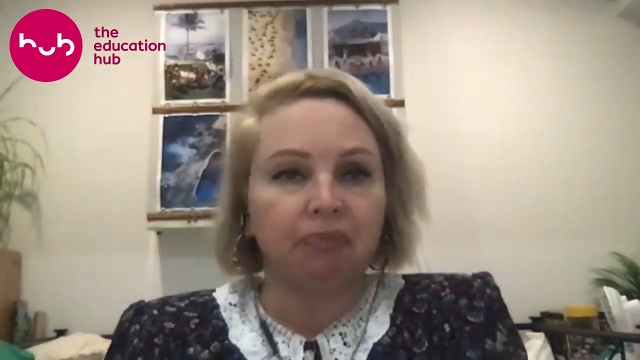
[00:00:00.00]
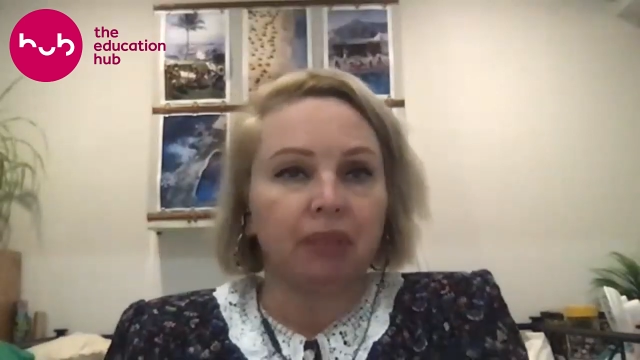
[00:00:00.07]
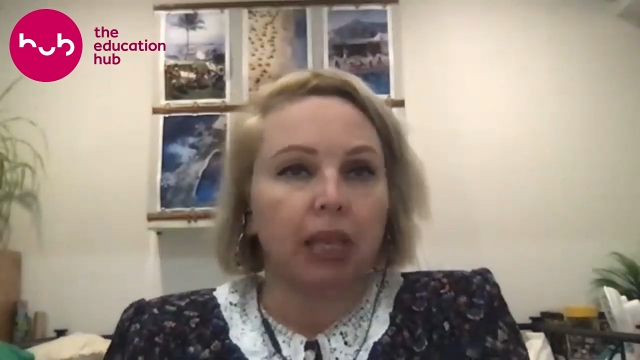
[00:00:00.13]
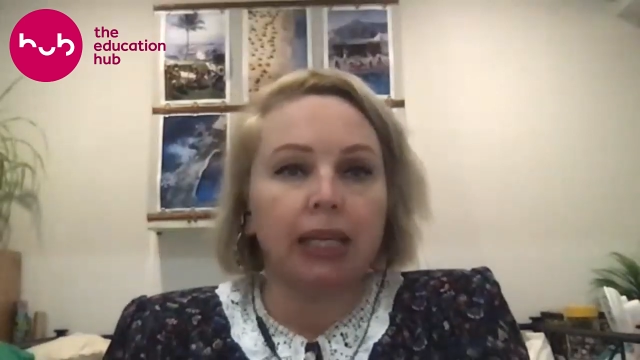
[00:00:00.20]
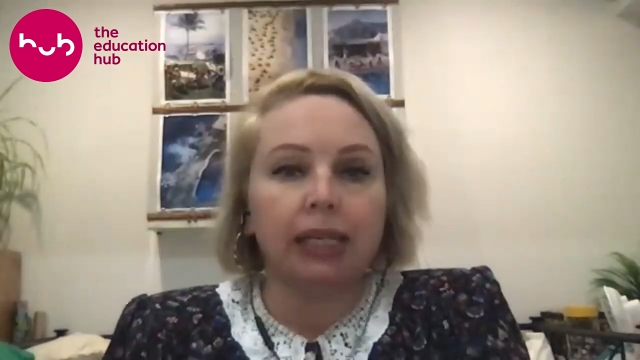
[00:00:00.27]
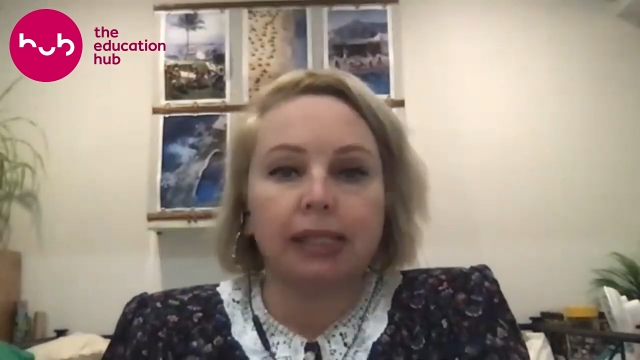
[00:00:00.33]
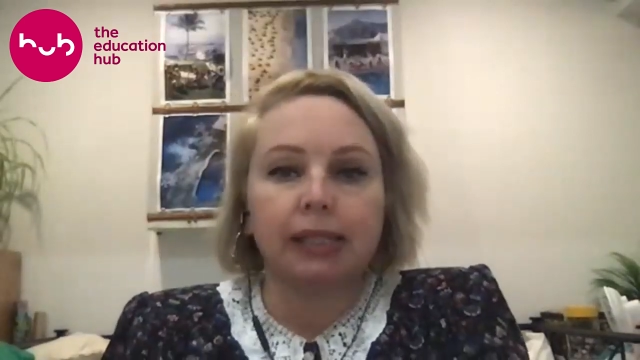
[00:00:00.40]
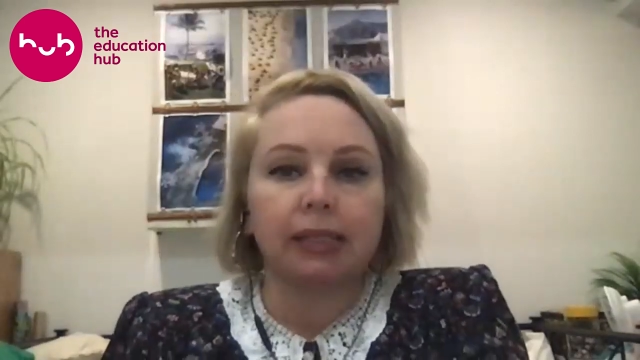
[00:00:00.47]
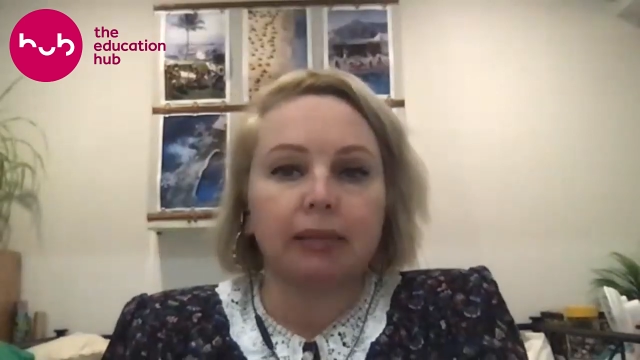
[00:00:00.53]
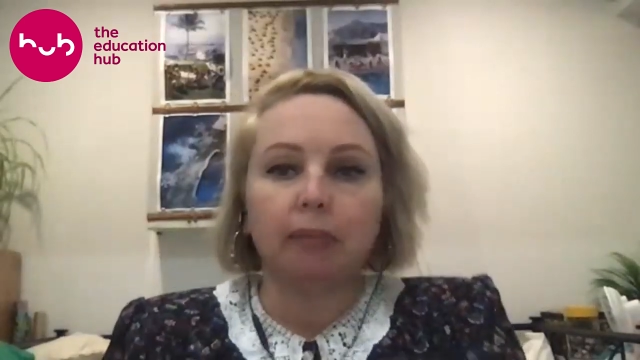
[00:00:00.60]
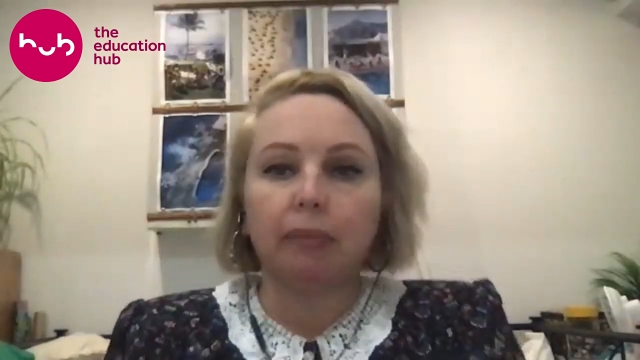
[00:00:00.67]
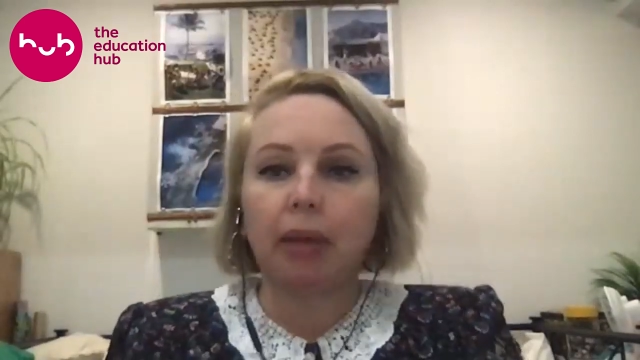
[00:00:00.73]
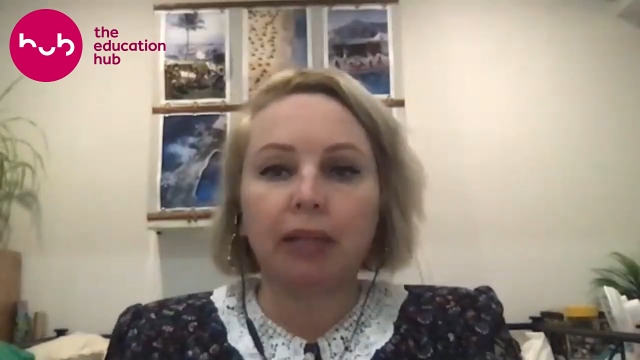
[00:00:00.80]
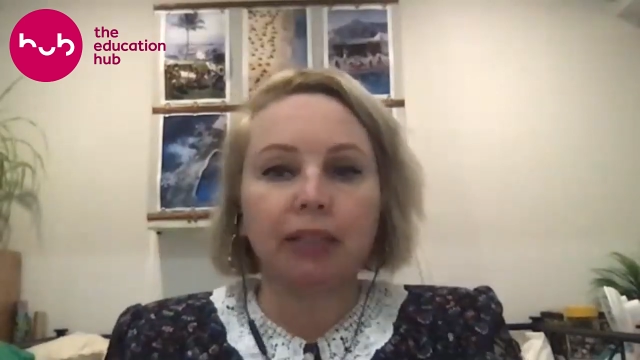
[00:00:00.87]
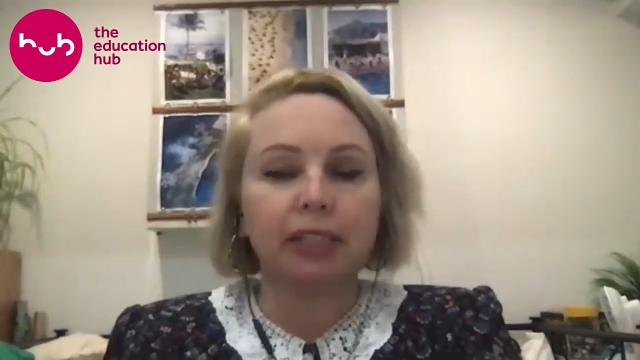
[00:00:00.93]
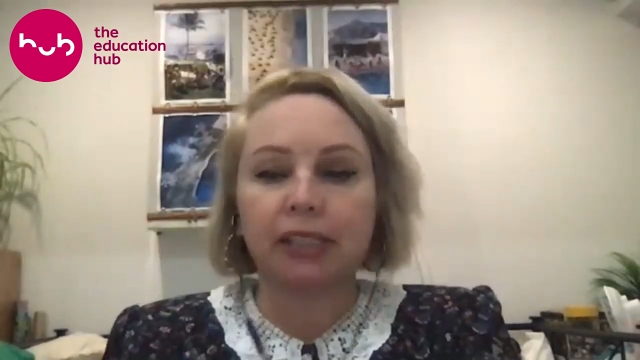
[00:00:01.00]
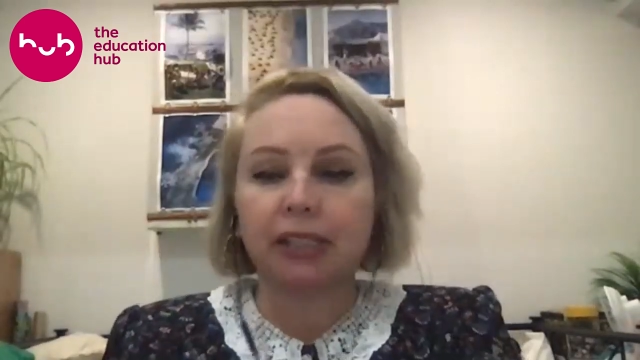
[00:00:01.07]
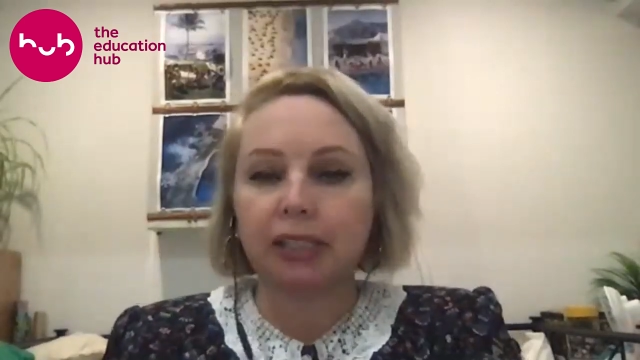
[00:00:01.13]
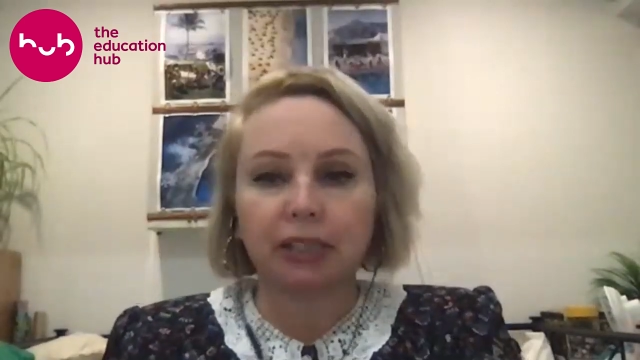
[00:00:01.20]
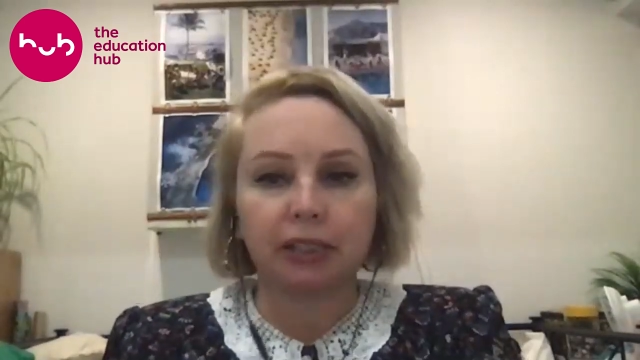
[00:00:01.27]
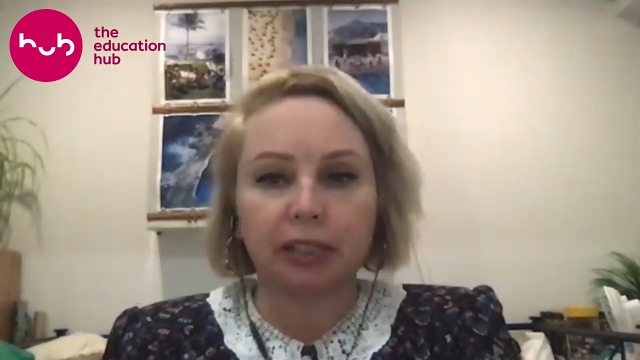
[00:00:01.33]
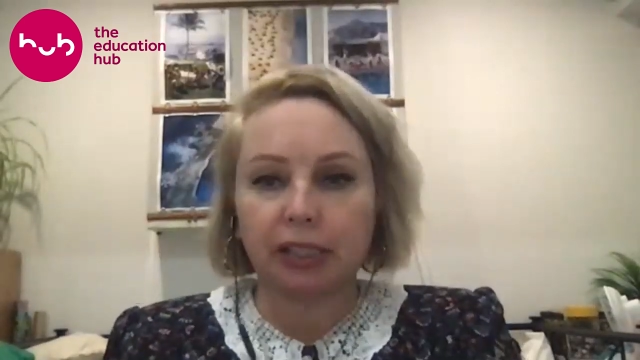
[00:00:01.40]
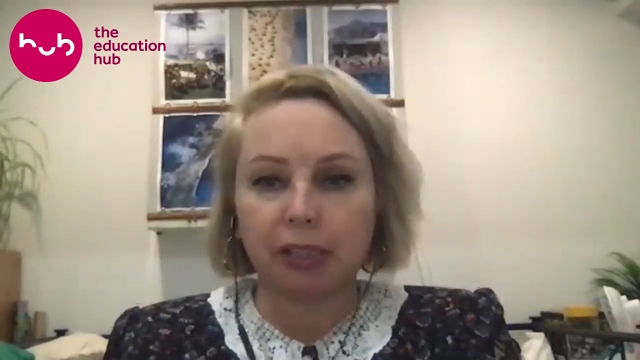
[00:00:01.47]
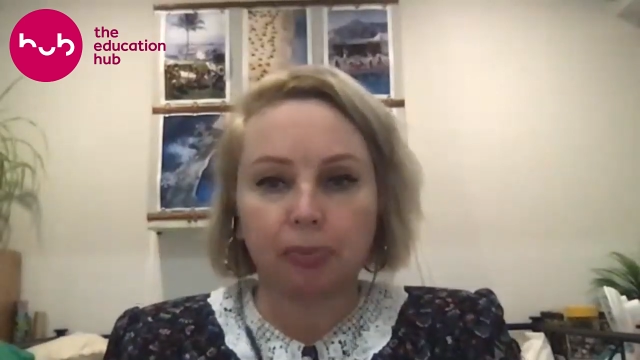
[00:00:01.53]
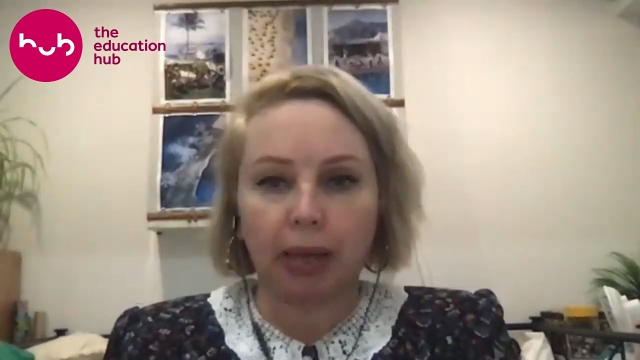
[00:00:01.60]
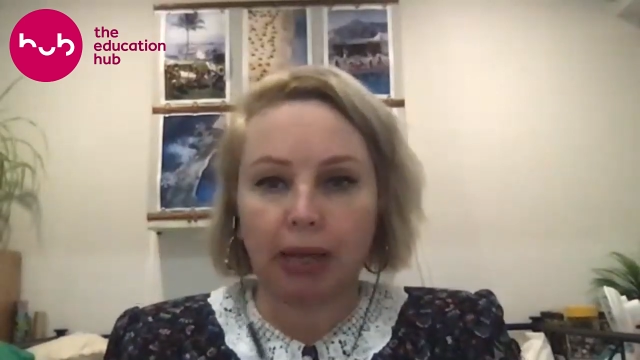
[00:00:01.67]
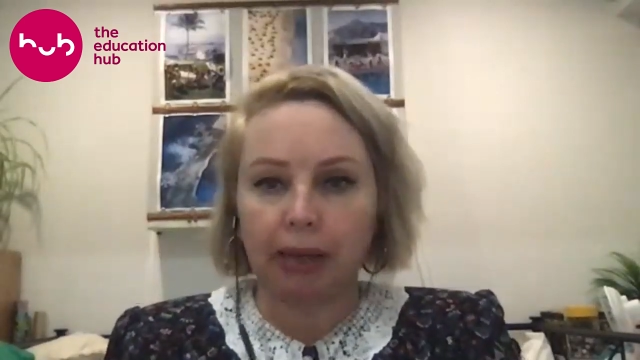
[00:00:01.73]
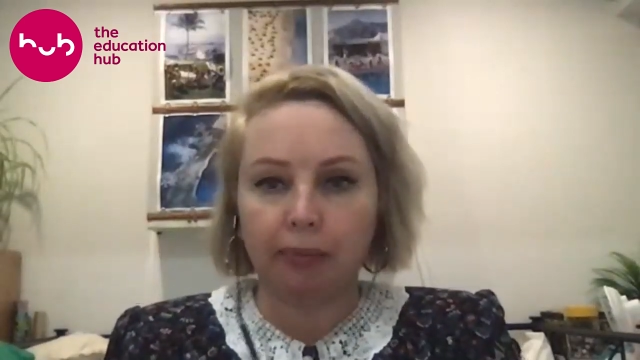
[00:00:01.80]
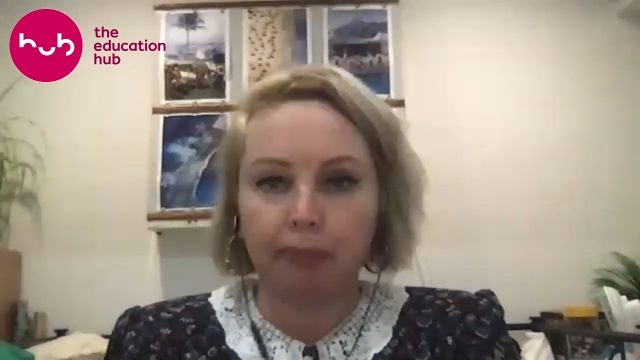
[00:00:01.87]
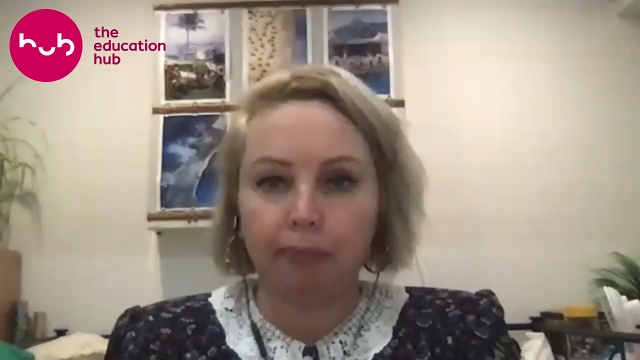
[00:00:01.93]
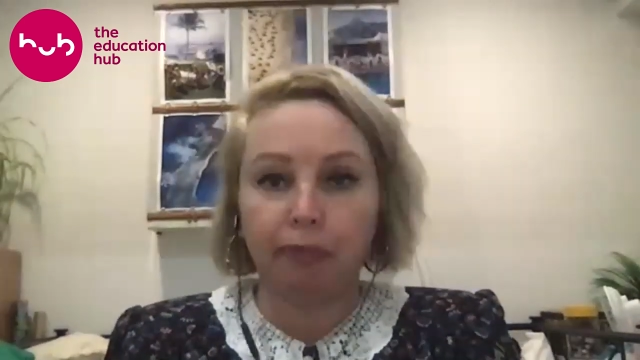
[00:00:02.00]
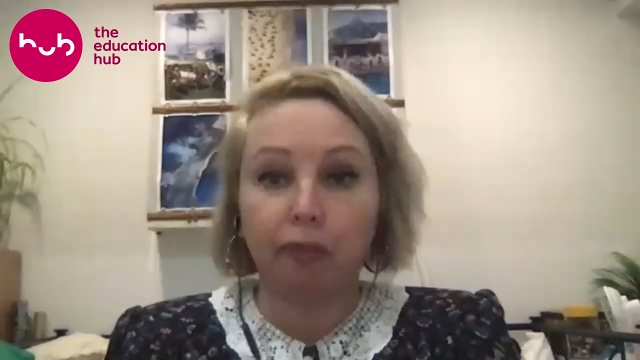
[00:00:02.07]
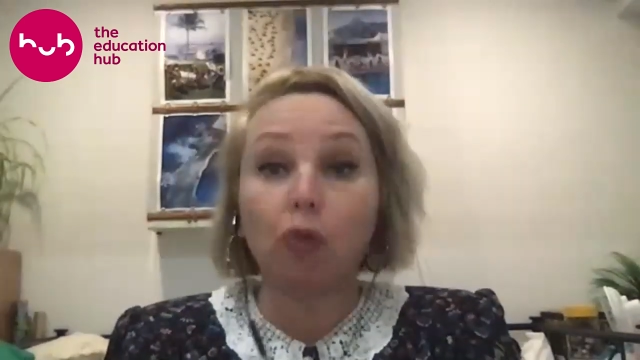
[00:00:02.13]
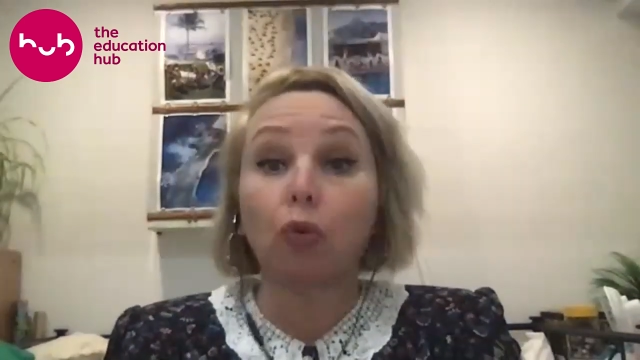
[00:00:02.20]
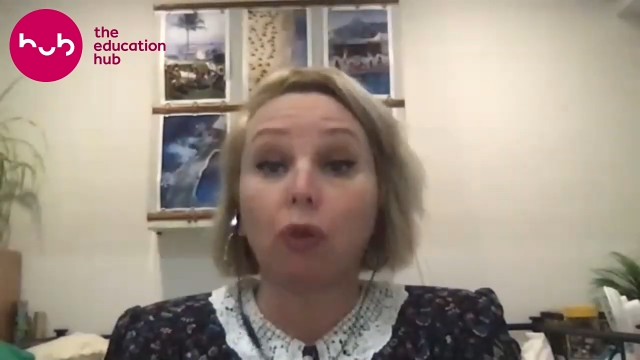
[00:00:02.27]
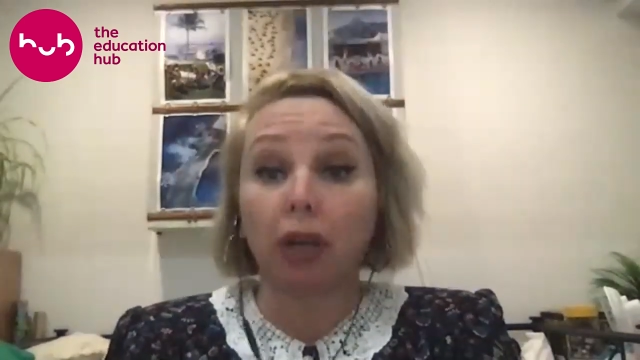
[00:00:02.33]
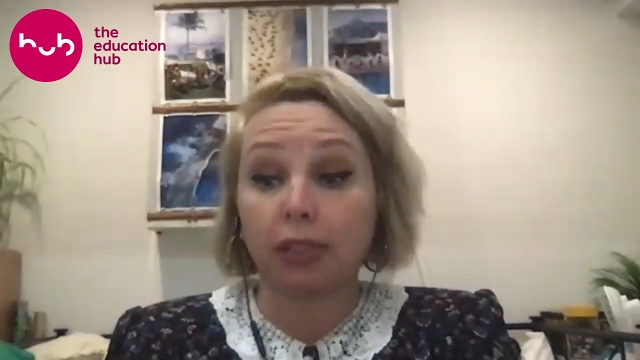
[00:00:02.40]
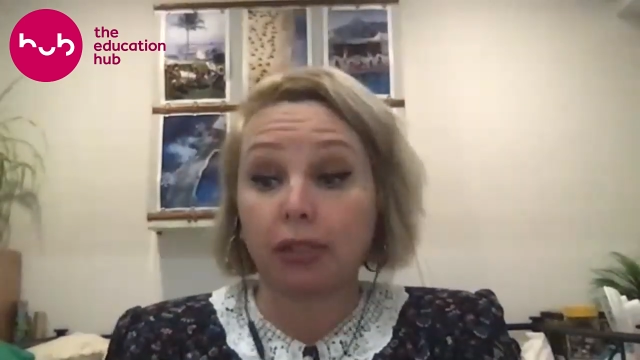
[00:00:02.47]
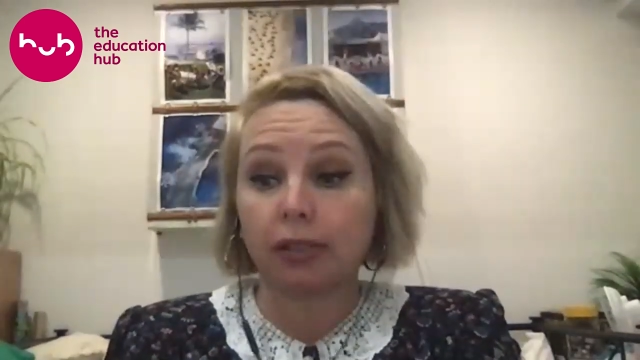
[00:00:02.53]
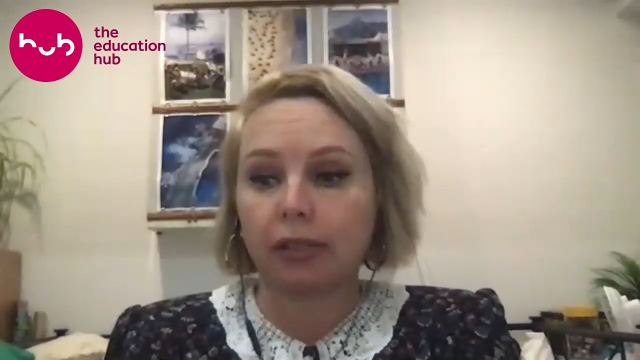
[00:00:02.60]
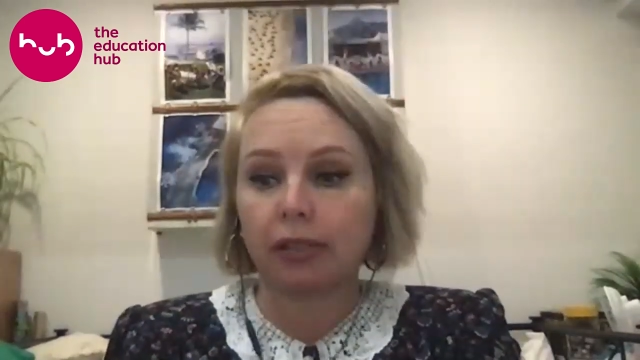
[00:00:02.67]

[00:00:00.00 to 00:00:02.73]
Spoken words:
is a decision that's made for us.